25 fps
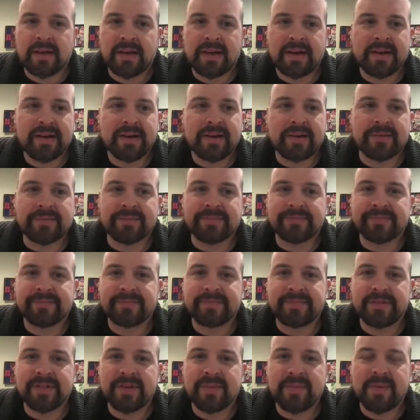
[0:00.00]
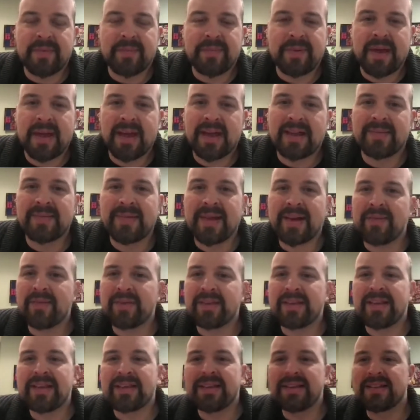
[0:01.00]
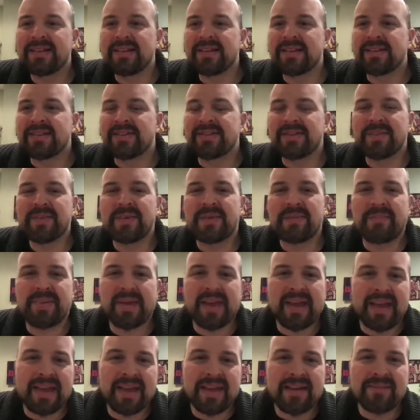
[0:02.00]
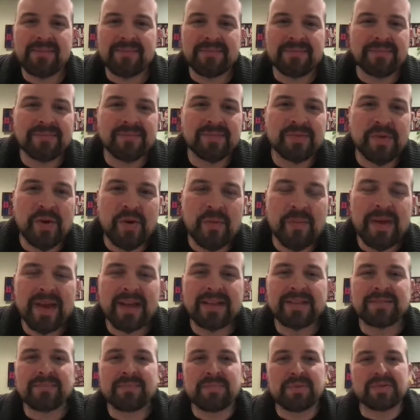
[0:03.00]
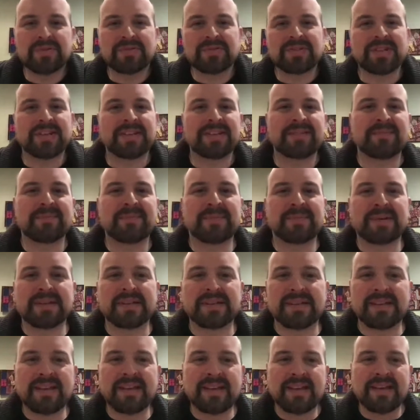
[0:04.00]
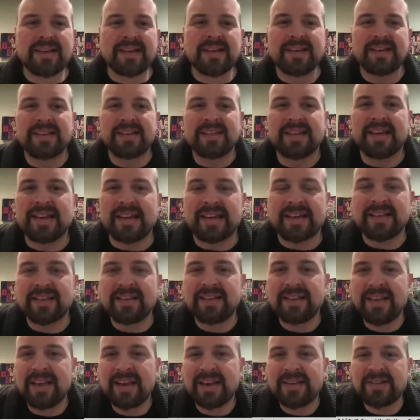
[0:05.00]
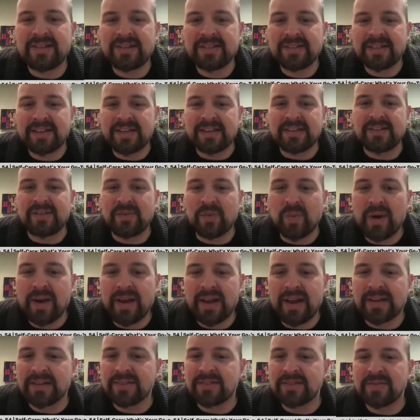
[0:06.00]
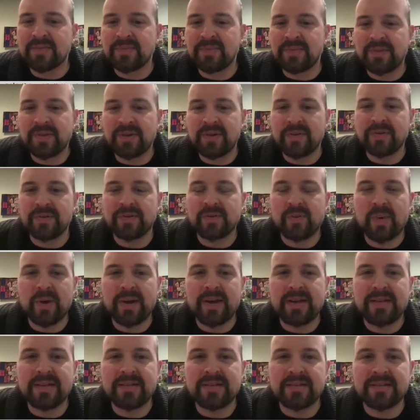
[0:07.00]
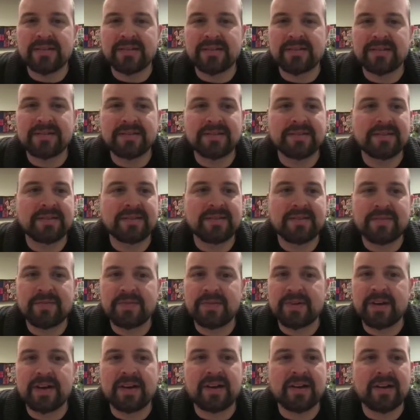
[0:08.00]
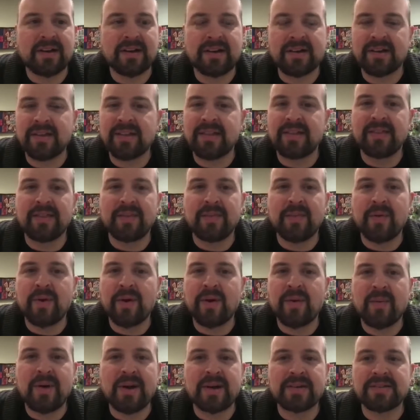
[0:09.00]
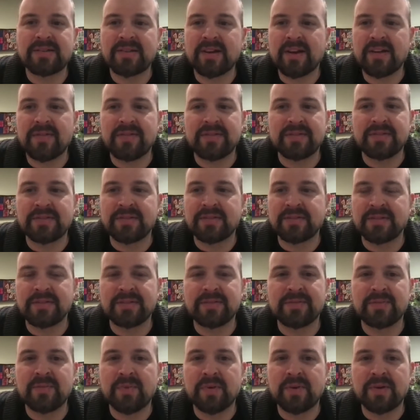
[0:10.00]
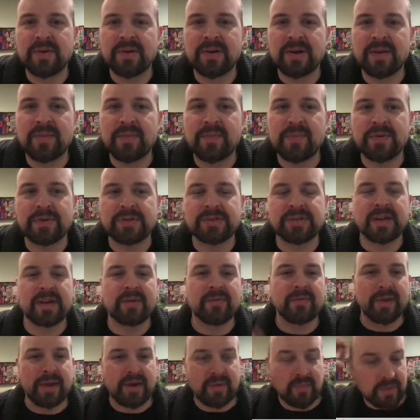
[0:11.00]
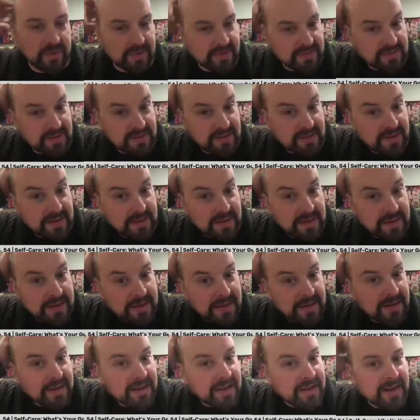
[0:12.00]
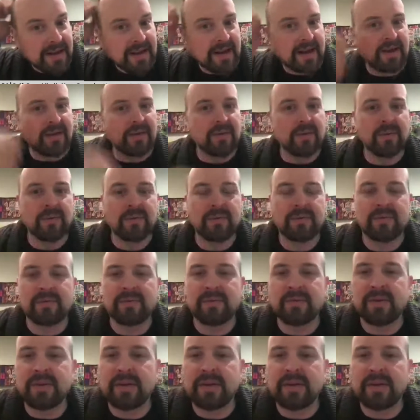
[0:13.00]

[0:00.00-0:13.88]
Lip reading: don't know. Jim and Pam. I'm not really into the Jim and Pam romance bullshit, but I just like Dwight. Dwight is. The more I watch The Office, just more I appreciate Rainn Wilson and how